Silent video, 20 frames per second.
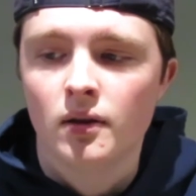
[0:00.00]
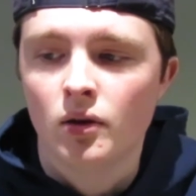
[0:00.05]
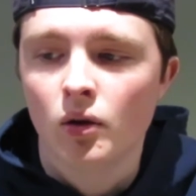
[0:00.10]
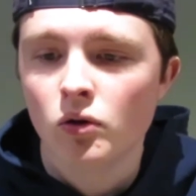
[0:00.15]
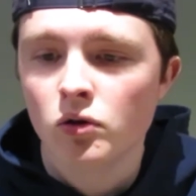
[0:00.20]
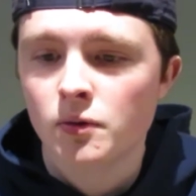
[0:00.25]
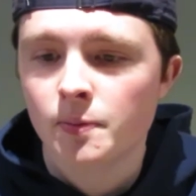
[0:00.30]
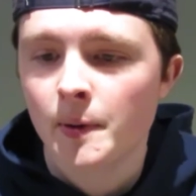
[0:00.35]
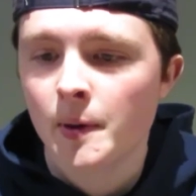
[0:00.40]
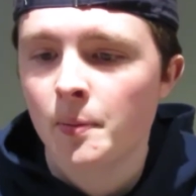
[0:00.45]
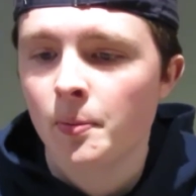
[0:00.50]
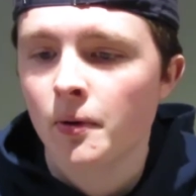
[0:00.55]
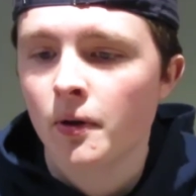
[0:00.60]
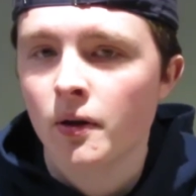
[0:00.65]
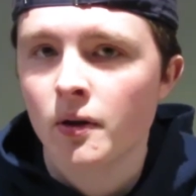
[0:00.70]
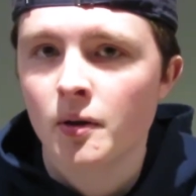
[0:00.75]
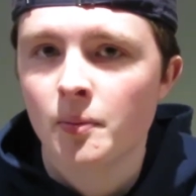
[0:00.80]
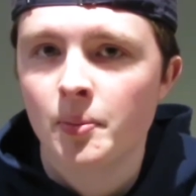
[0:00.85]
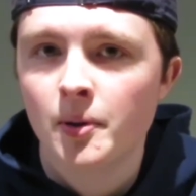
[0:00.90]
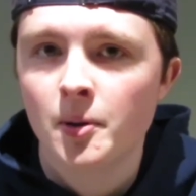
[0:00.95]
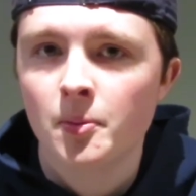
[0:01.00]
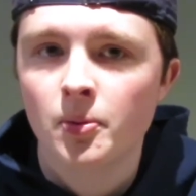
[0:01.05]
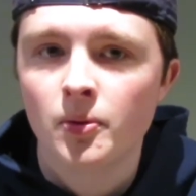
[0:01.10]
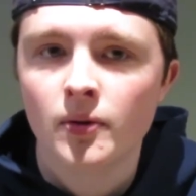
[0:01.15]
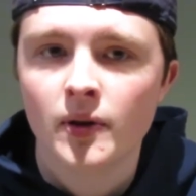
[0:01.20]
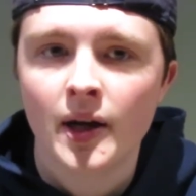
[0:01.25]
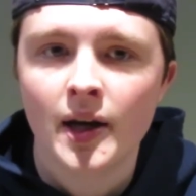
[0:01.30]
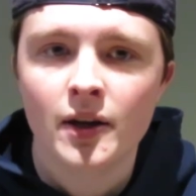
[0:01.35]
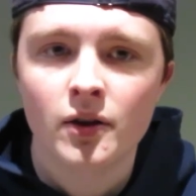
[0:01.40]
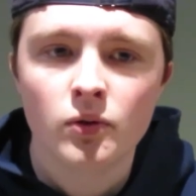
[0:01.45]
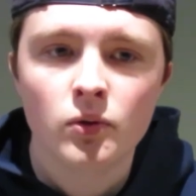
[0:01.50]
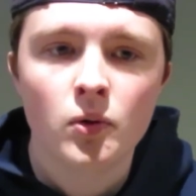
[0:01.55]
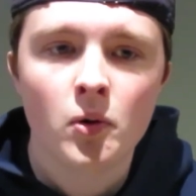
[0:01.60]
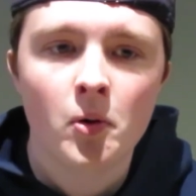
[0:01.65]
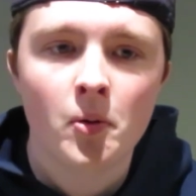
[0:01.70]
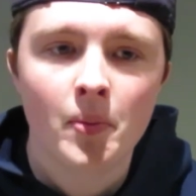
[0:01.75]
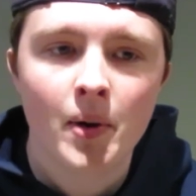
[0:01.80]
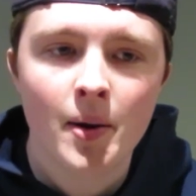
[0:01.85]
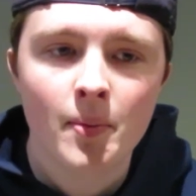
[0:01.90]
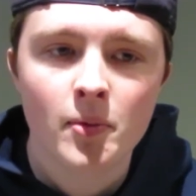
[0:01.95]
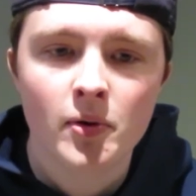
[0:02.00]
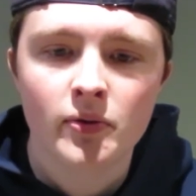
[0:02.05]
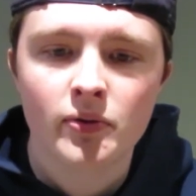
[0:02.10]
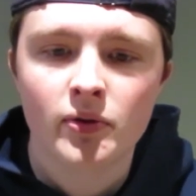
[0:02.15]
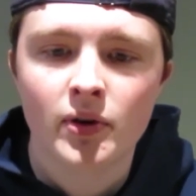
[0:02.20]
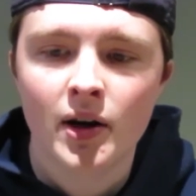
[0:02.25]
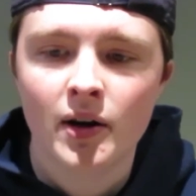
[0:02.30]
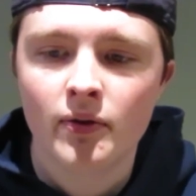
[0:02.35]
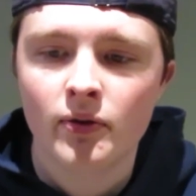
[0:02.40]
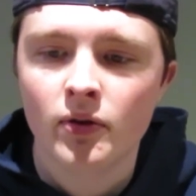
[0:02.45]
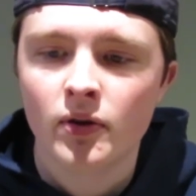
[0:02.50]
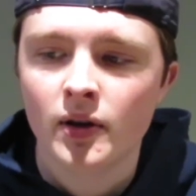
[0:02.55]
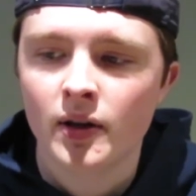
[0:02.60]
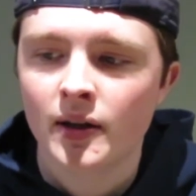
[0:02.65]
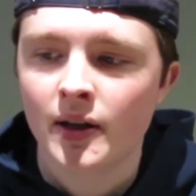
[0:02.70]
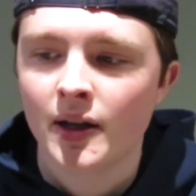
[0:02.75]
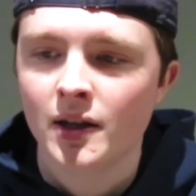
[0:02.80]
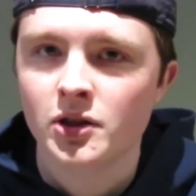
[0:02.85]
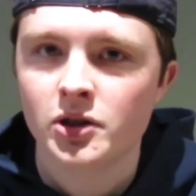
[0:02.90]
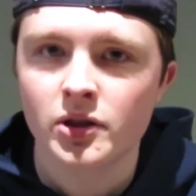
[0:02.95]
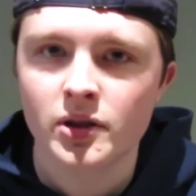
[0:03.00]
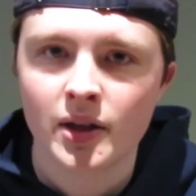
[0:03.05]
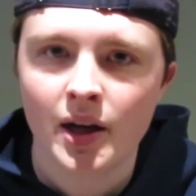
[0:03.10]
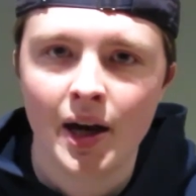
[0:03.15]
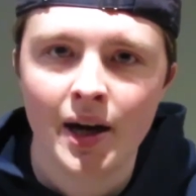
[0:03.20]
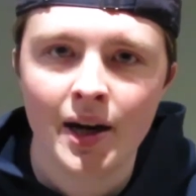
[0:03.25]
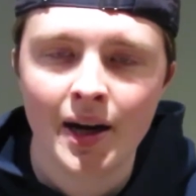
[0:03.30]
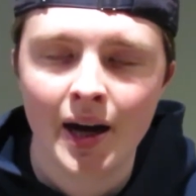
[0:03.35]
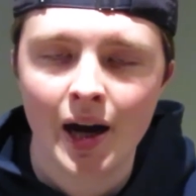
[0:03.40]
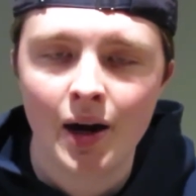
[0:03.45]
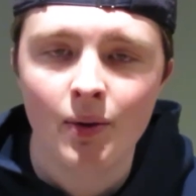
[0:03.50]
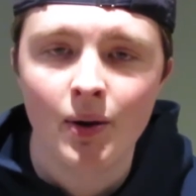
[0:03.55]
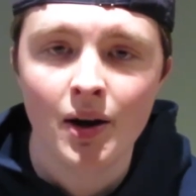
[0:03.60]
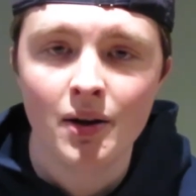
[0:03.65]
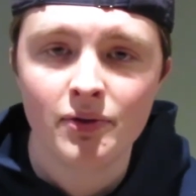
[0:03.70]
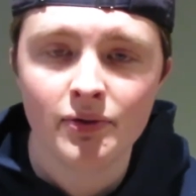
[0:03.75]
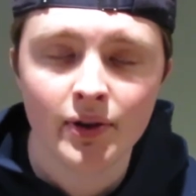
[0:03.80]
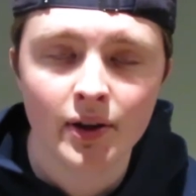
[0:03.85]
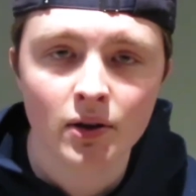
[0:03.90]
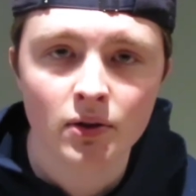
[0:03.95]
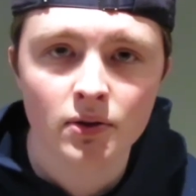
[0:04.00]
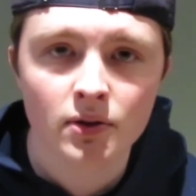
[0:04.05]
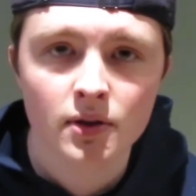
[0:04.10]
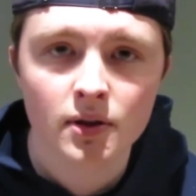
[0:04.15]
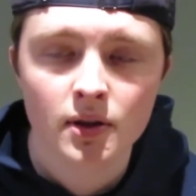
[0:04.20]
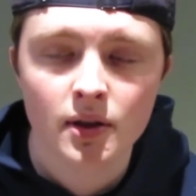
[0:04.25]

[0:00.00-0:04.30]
those people are the people that you will remember forever and that's just kind of how I felt.